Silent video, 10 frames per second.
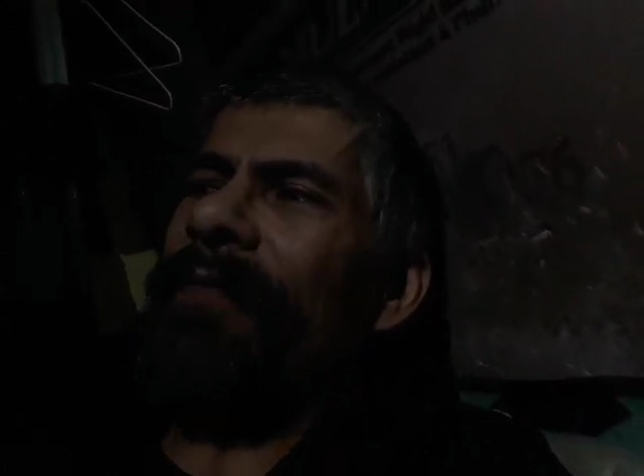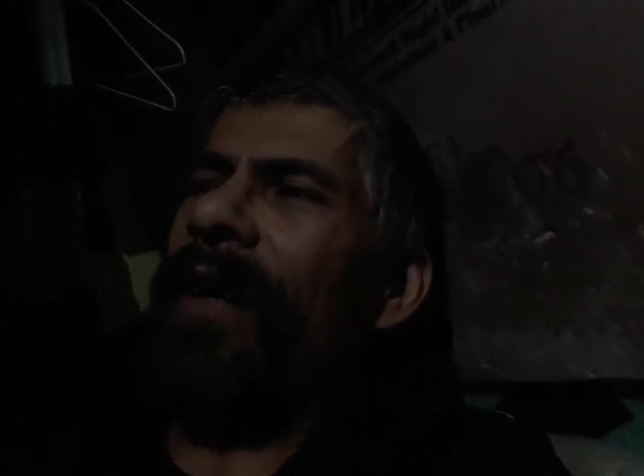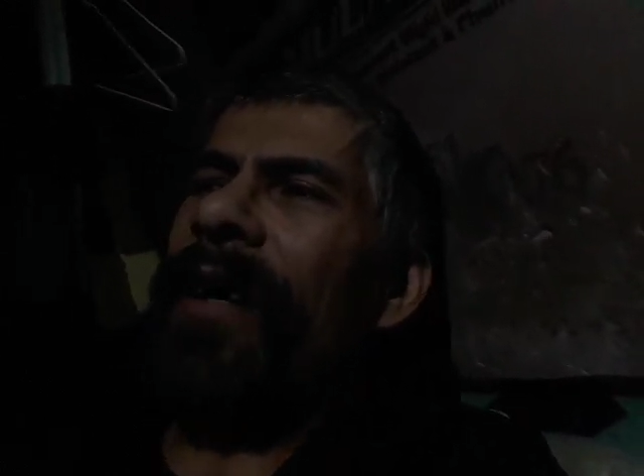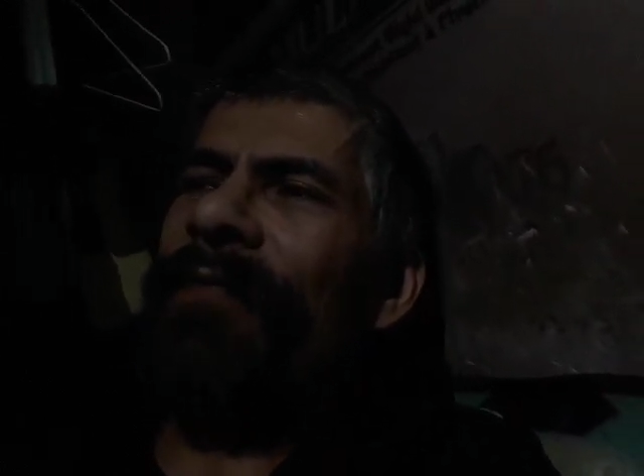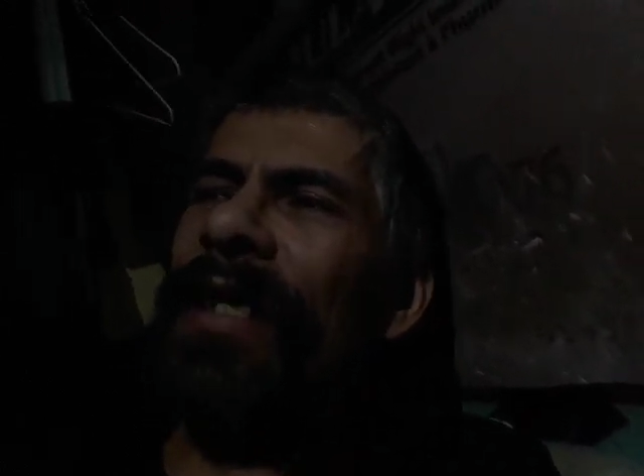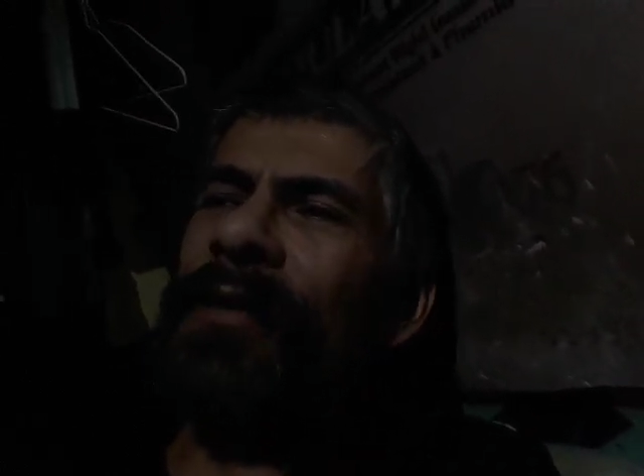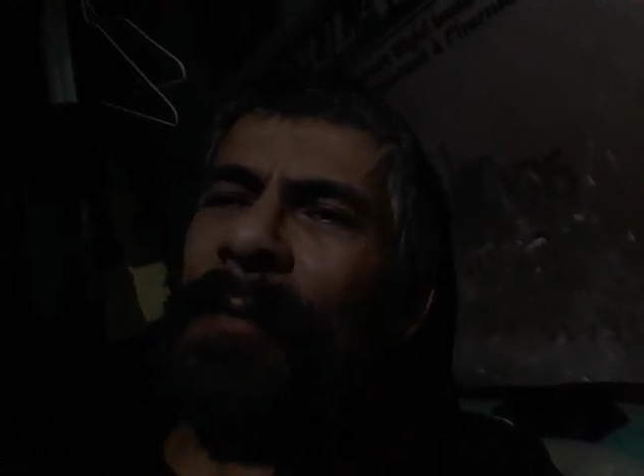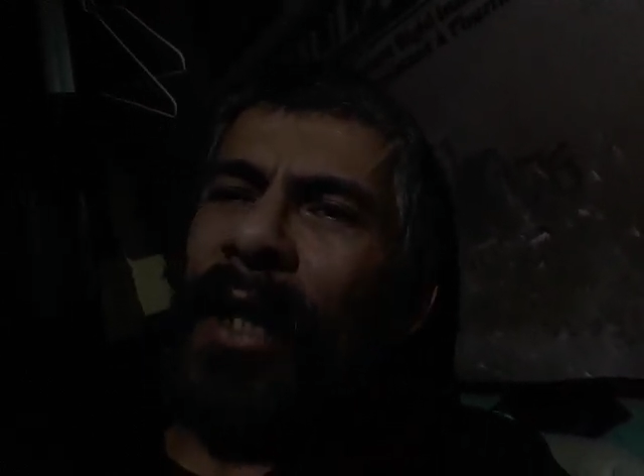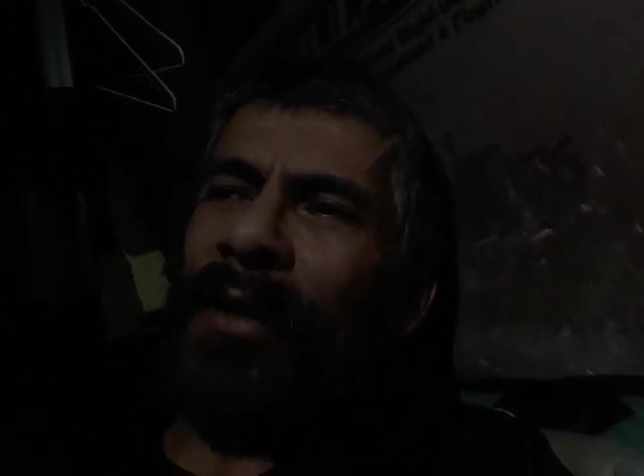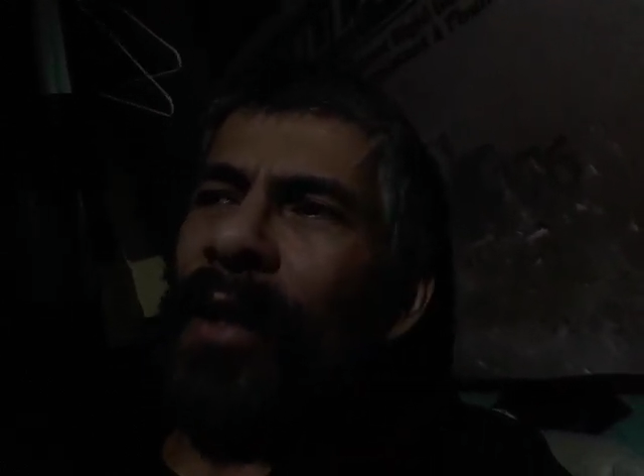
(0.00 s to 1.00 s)
of RVs
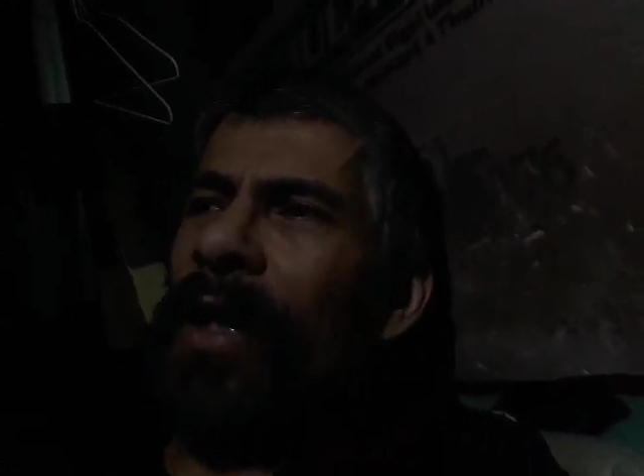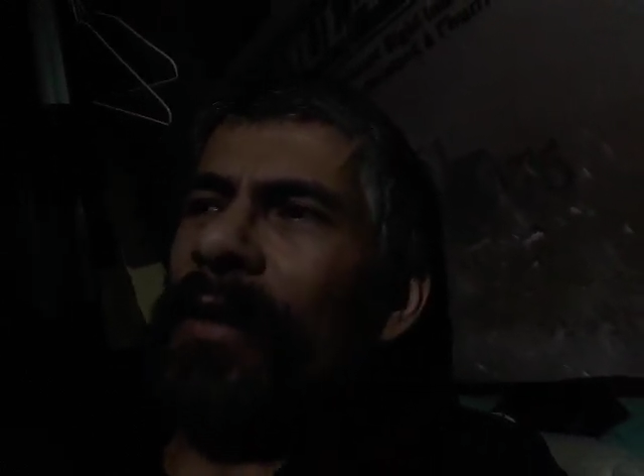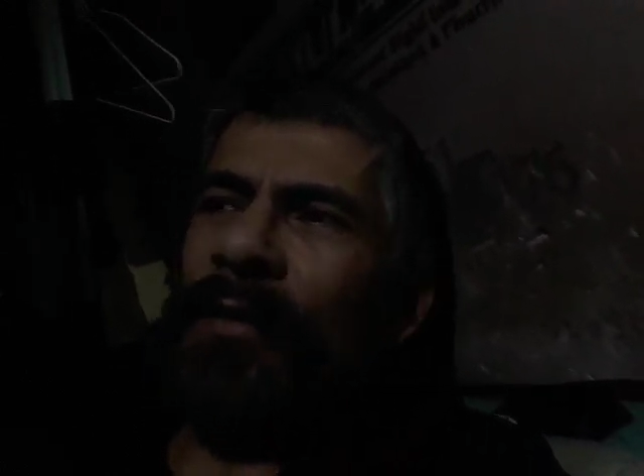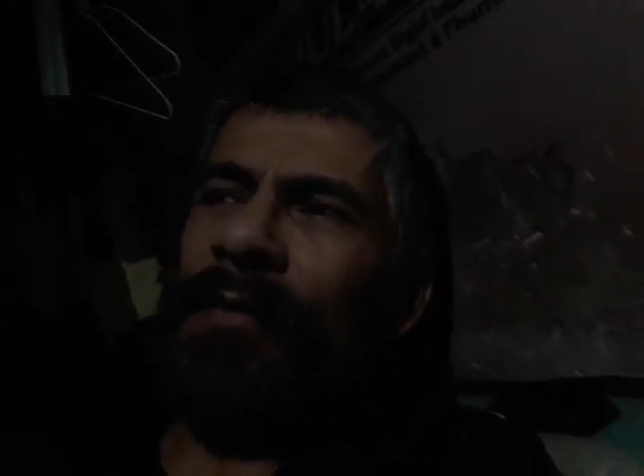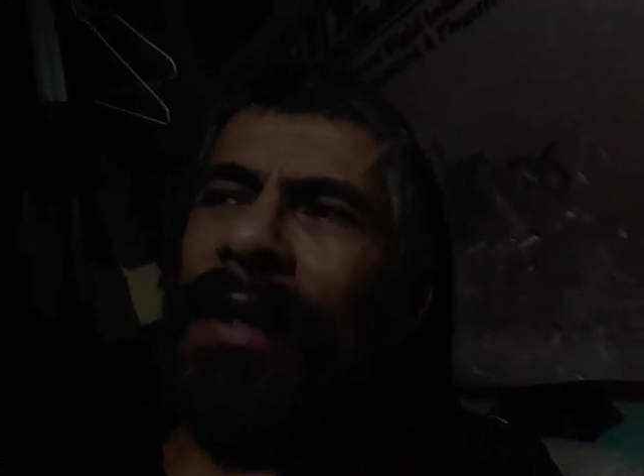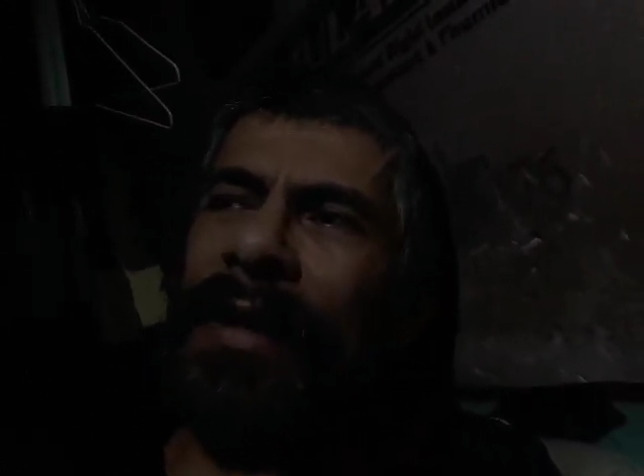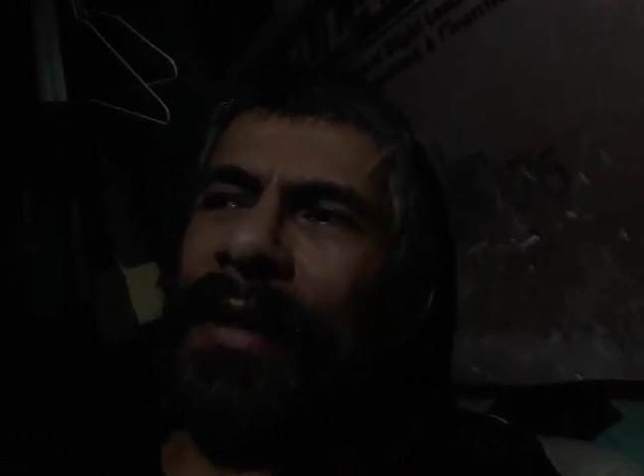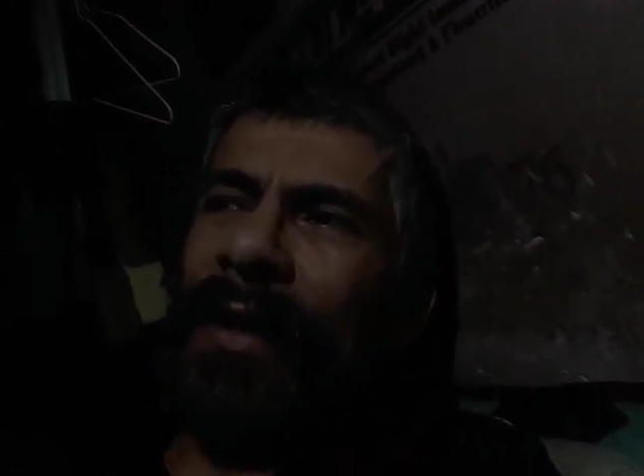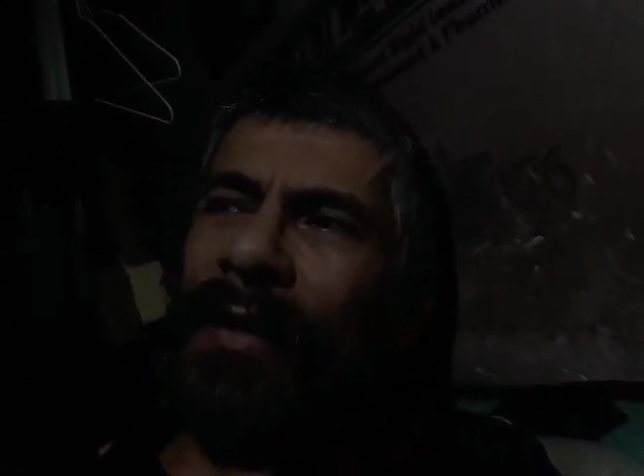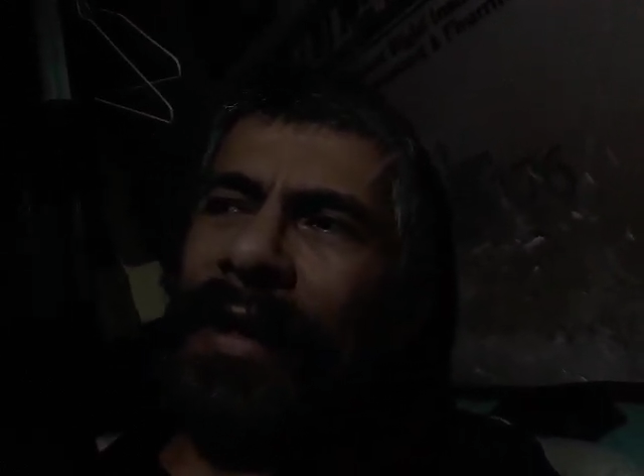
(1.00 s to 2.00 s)
parked along the street
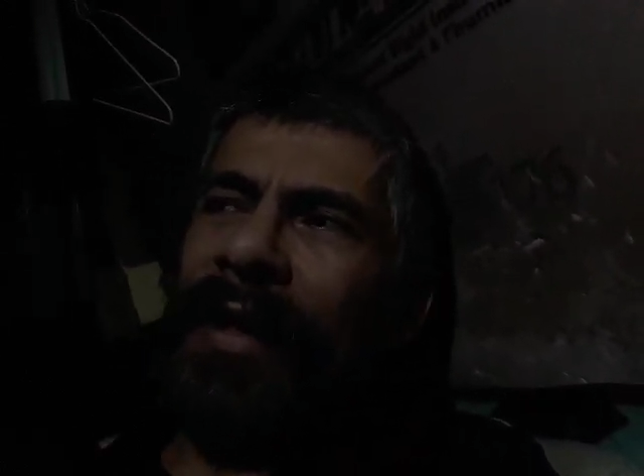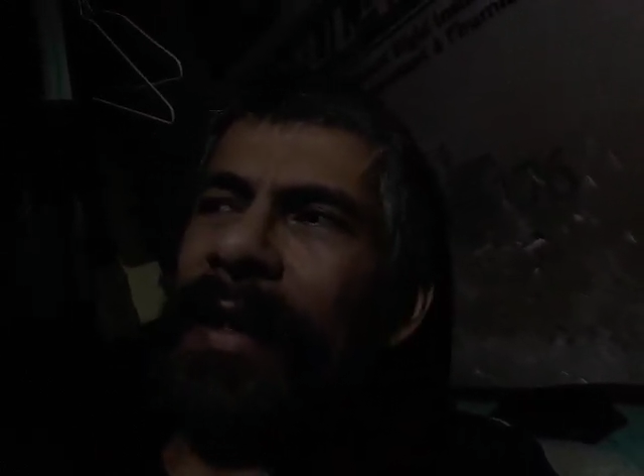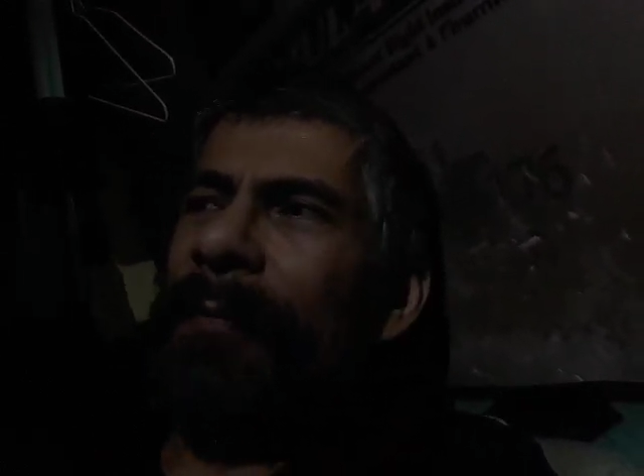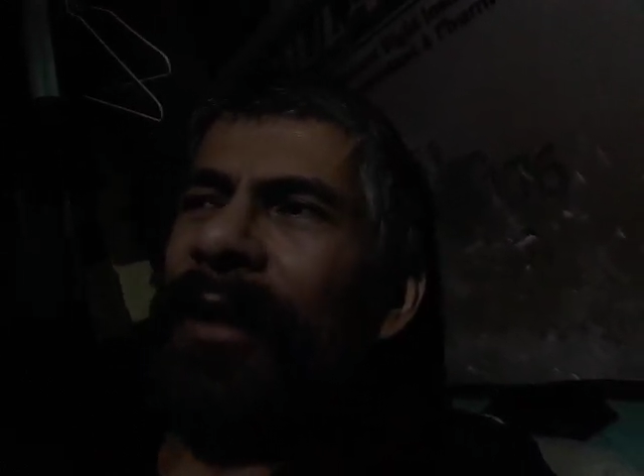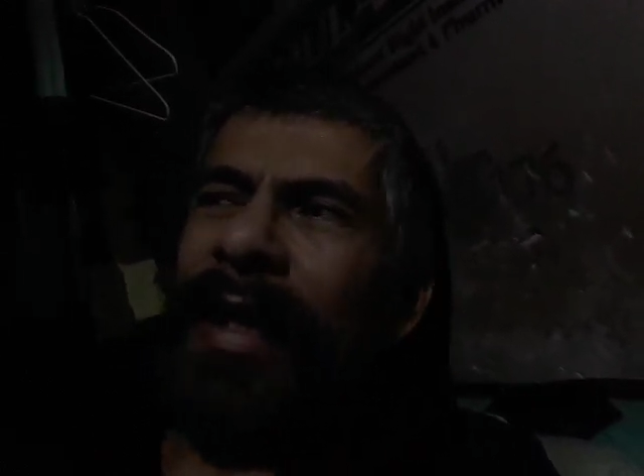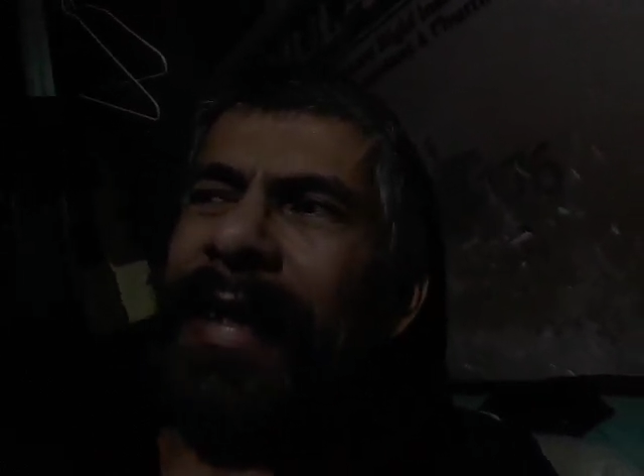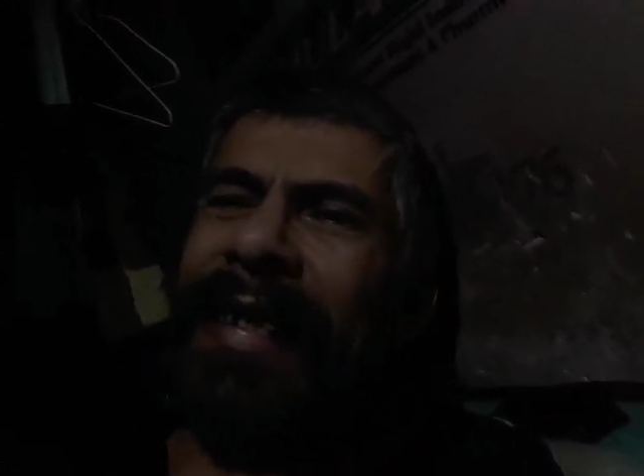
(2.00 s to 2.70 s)
there leading up to like